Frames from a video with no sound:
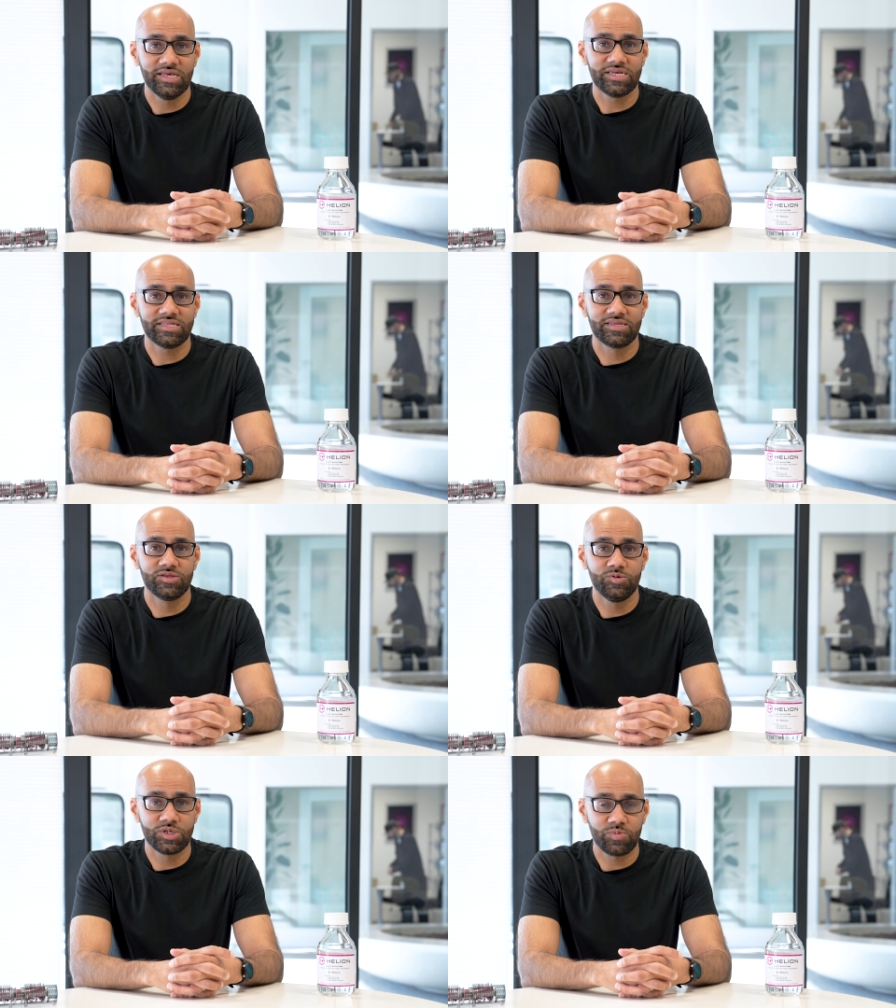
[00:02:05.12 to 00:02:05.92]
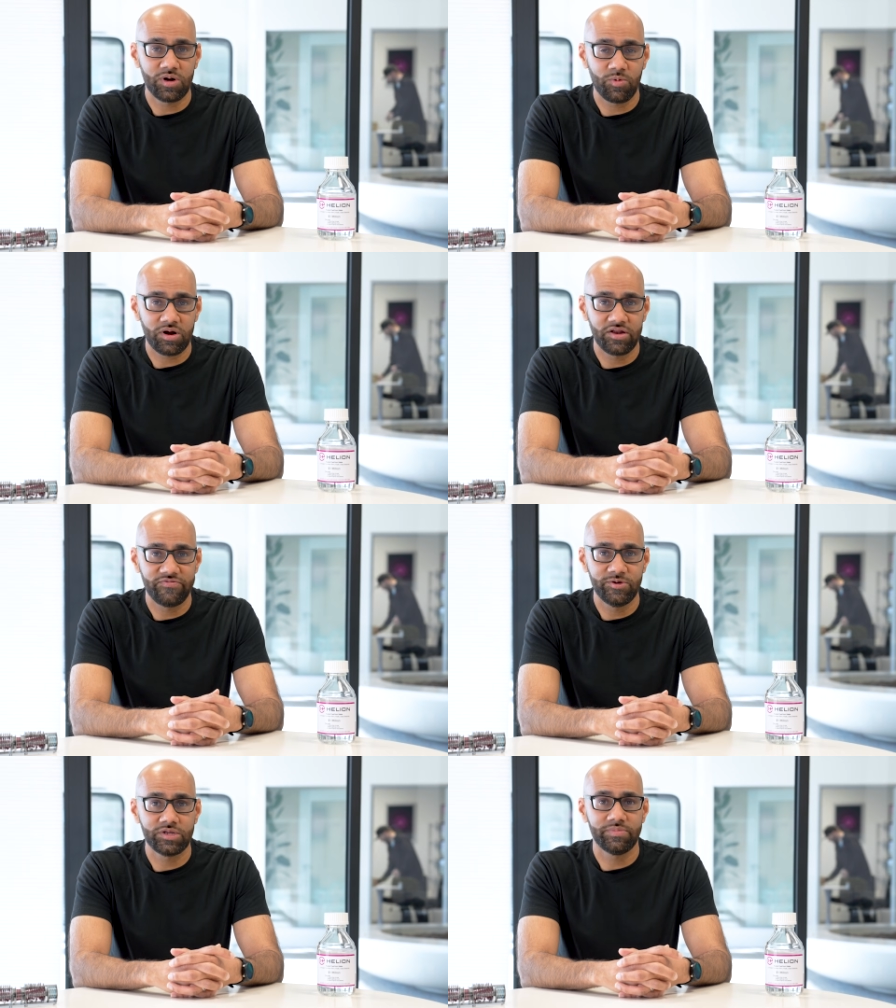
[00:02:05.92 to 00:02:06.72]
Is it you just want to work on
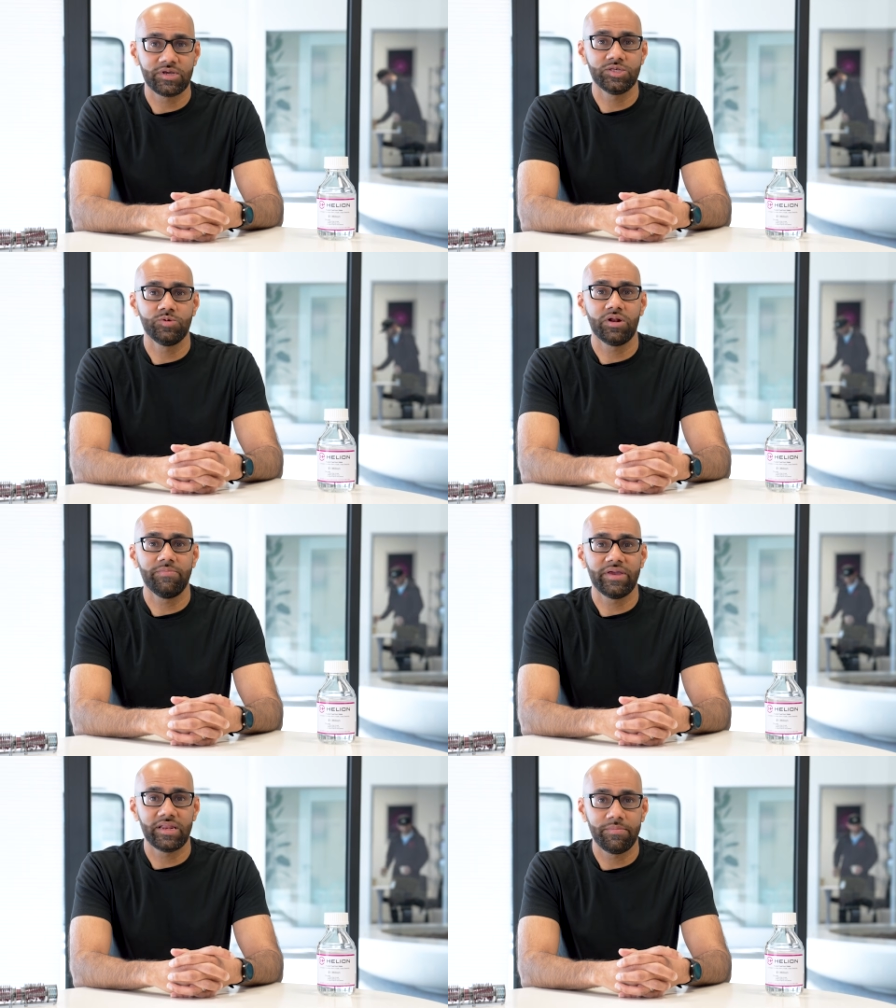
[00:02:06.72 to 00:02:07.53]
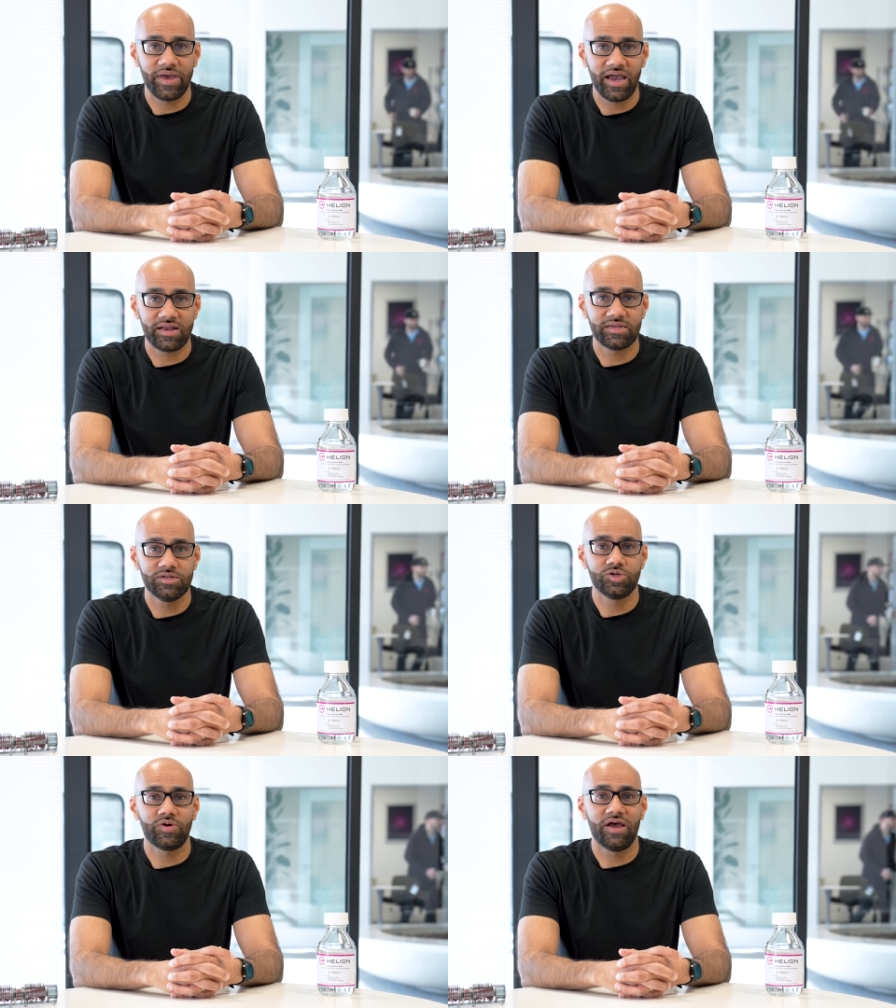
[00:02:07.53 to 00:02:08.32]
Fusion because you want to make an impact
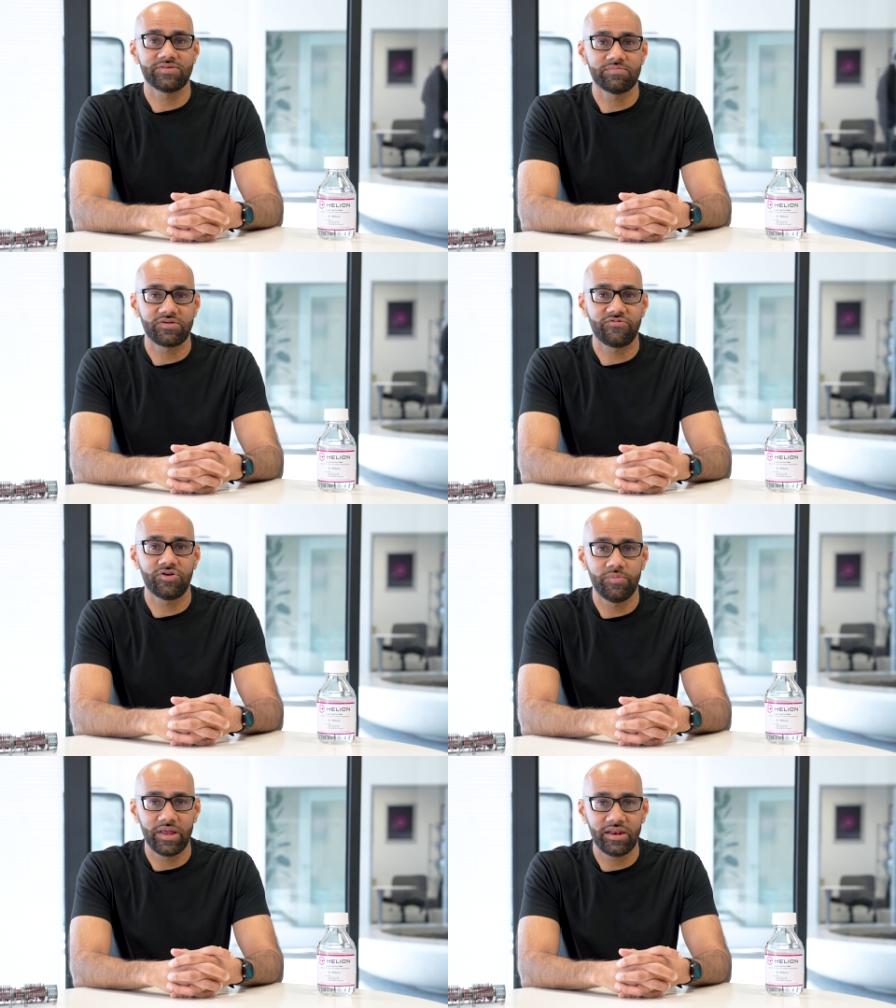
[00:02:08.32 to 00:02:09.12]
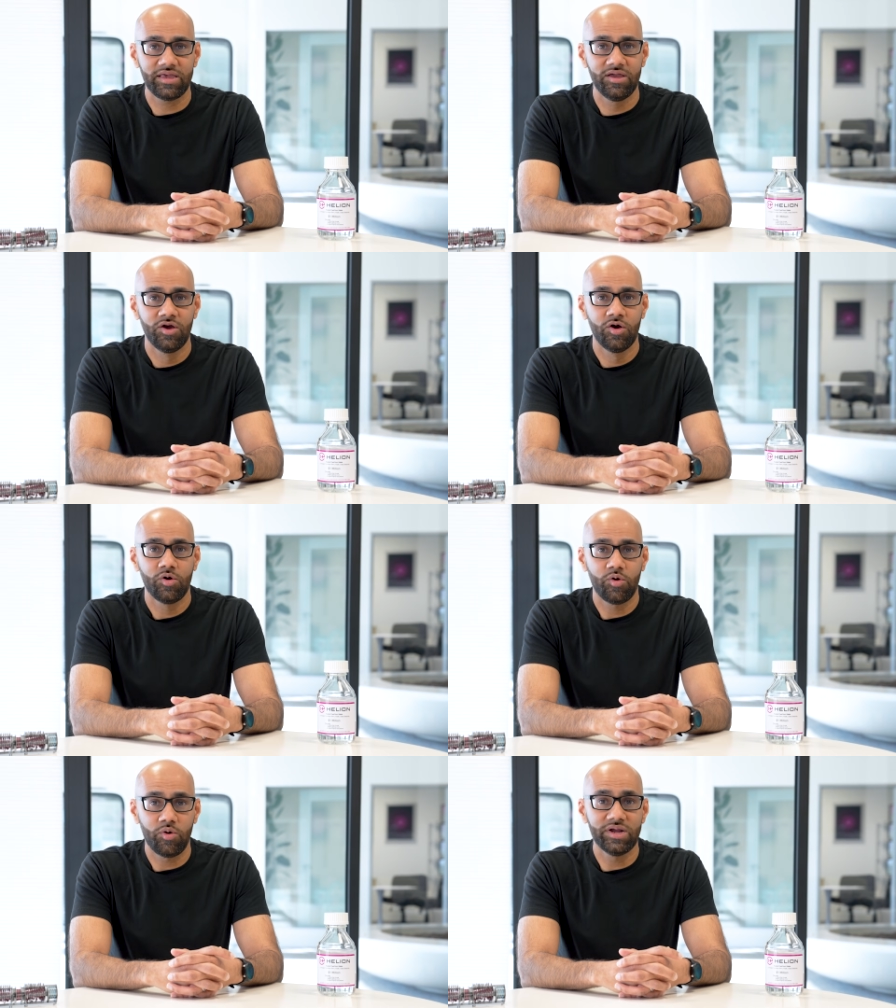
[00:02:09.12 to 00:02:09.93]
and drive something for humanity?
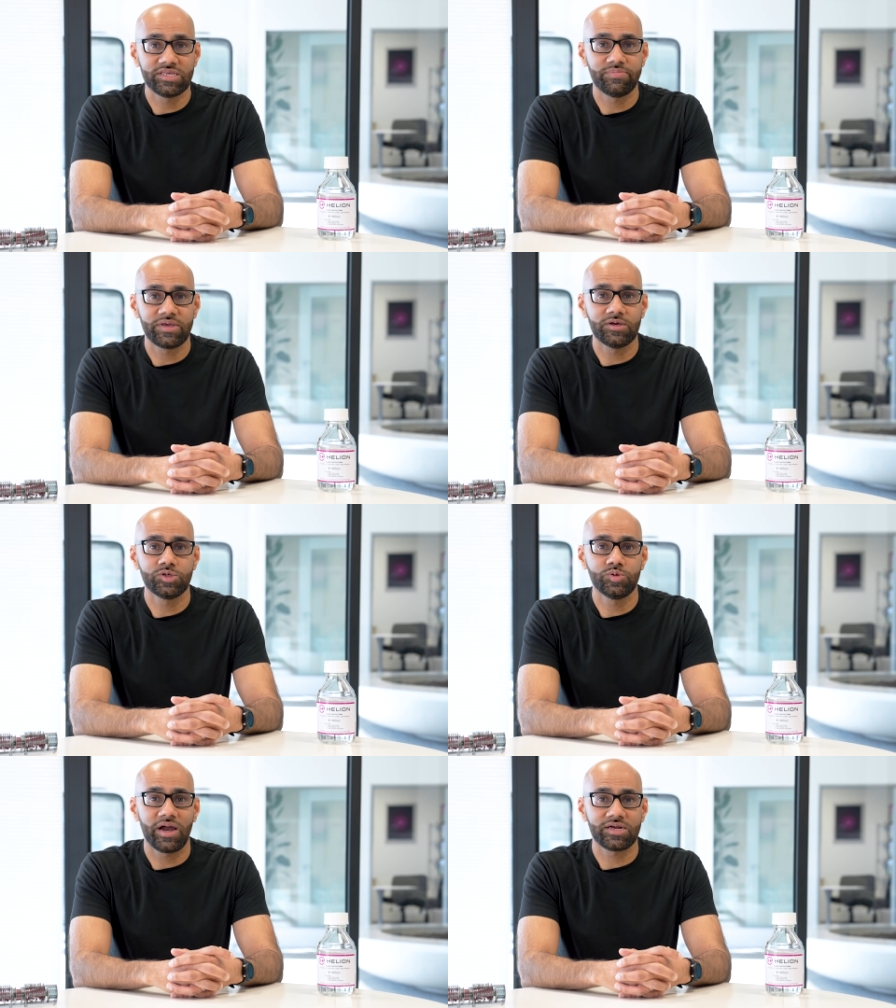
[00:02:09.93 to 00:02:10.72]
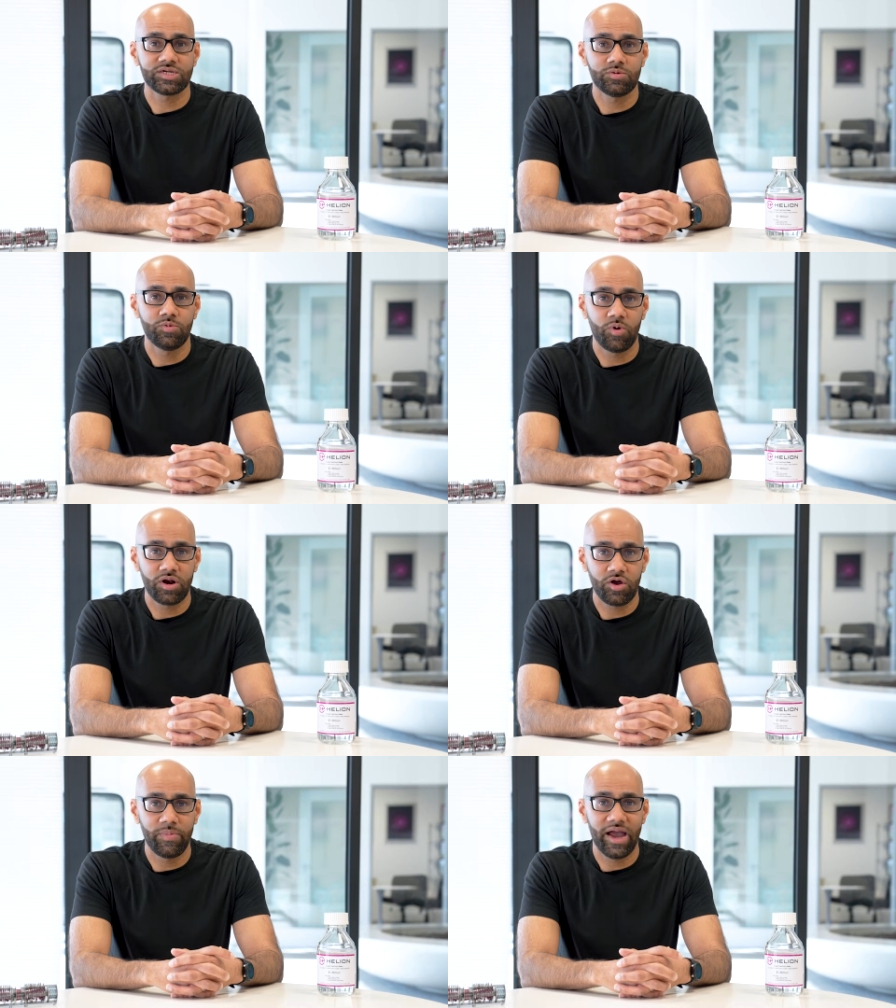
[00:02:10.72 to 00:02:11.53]
Or is it because you actually want
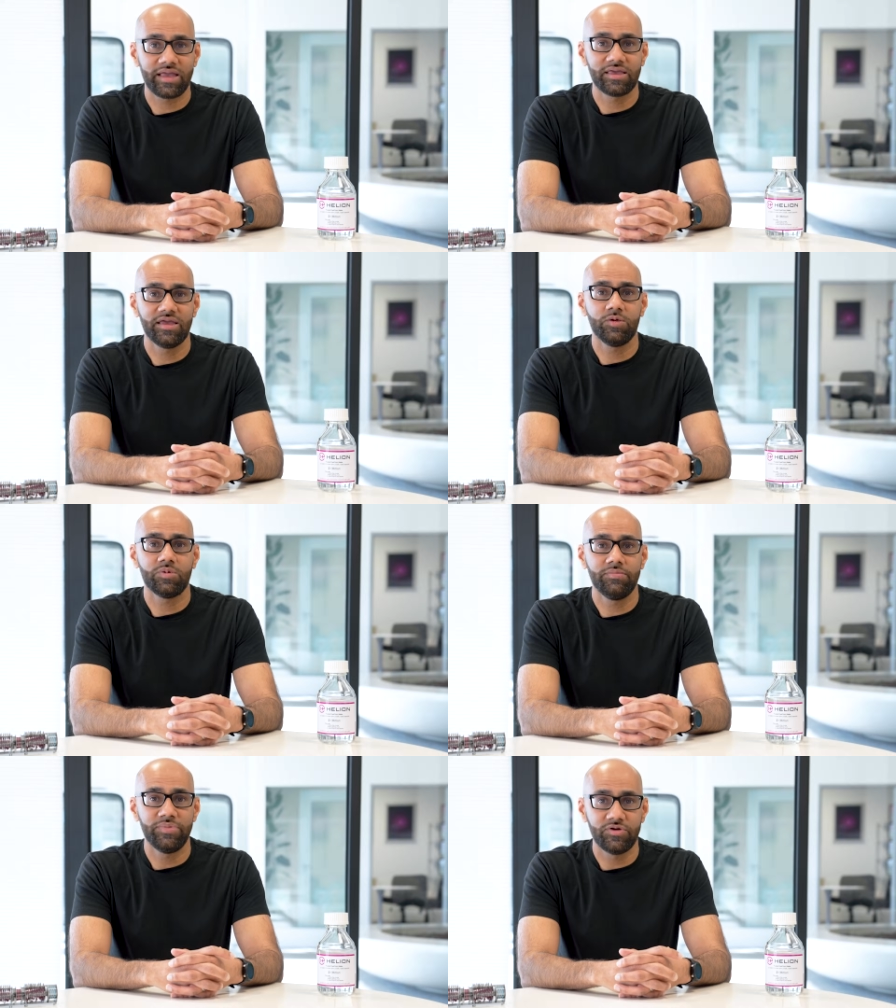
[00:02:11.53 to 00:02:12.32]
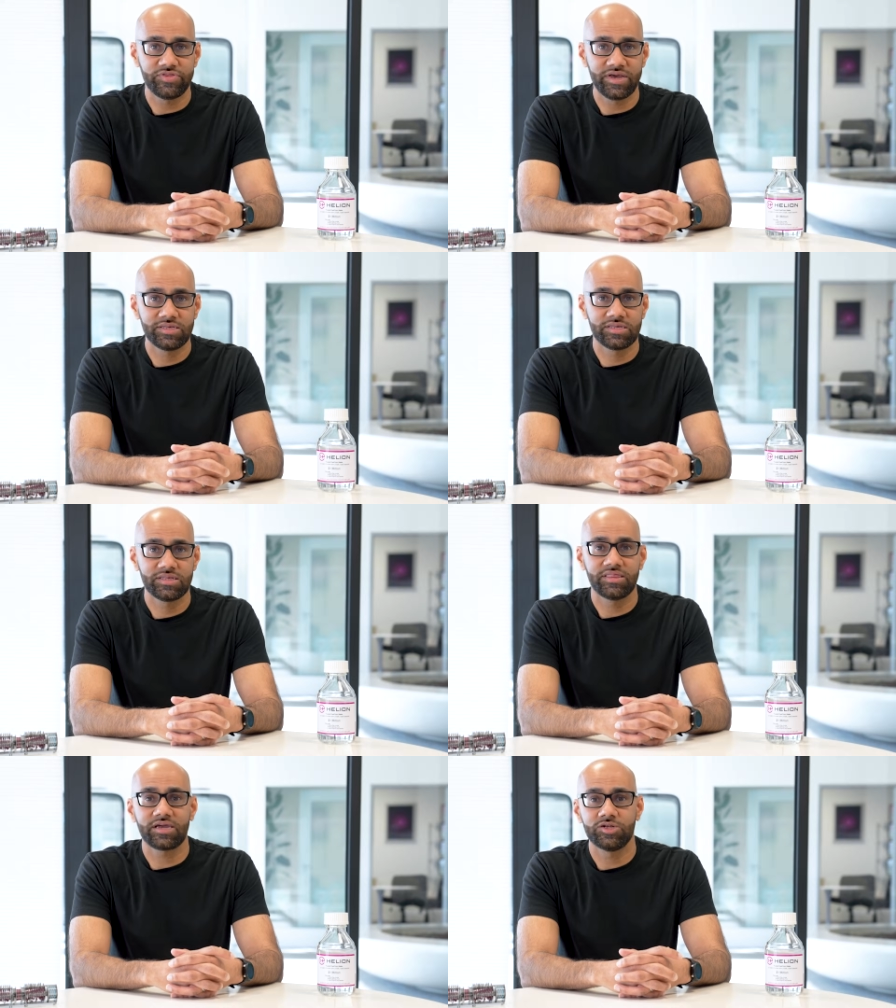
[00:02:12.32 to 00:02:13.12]
to go back and you want to build things
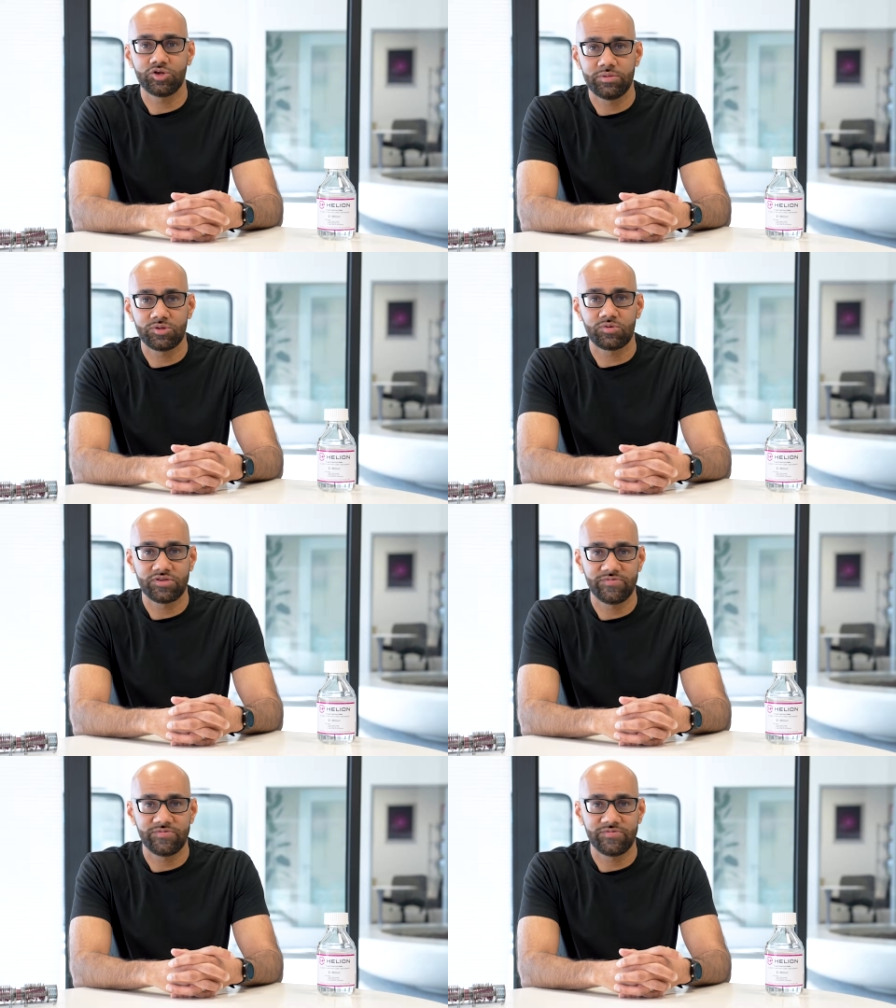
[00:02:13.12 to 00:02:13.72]
that contribute towards